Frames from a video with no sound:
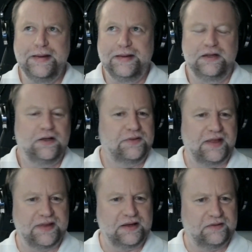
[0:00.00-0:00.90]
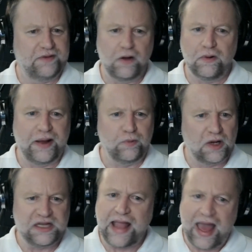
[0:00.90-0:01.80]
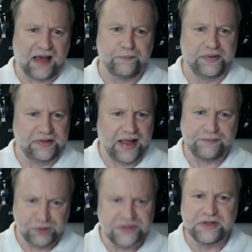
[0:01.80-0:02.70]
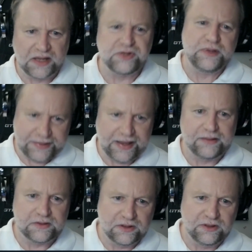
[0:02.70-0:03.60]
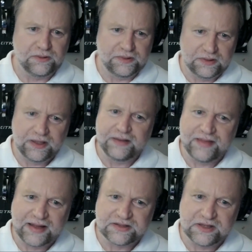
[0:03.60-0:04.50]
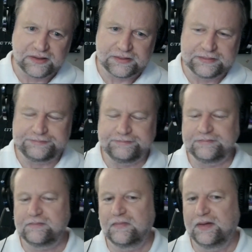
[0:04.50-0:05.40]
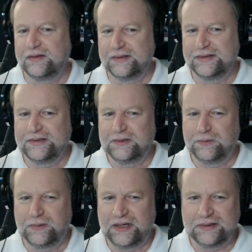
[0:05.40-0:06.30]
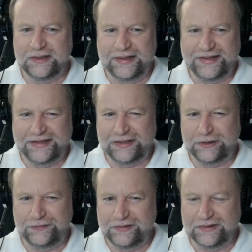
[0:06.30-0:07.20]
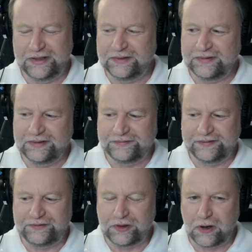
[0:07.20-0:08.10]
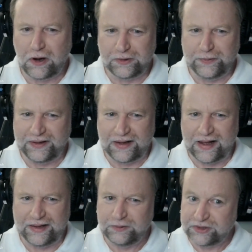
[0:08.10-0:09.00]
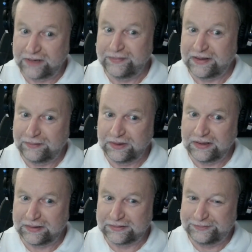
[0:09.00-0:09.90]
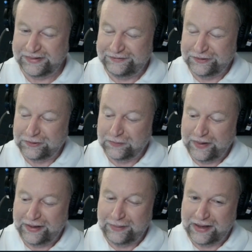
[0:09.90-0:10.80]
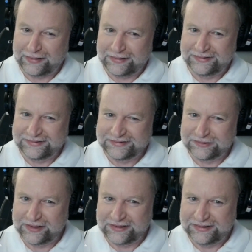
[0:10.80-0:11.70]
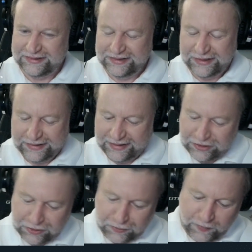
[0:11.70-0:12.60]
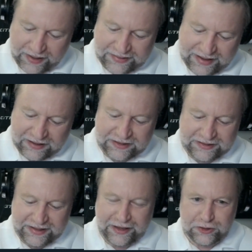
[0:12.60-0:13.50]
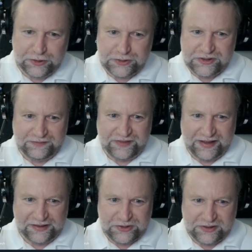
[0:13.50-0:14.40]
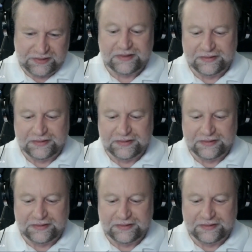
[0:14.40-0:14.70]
they think of, I run an app and the app just does what I tell it to do, and that's it. Well, if you're a hardware guy, which I admit I'm not, but if you go way back, right, you go way down in the innards of things,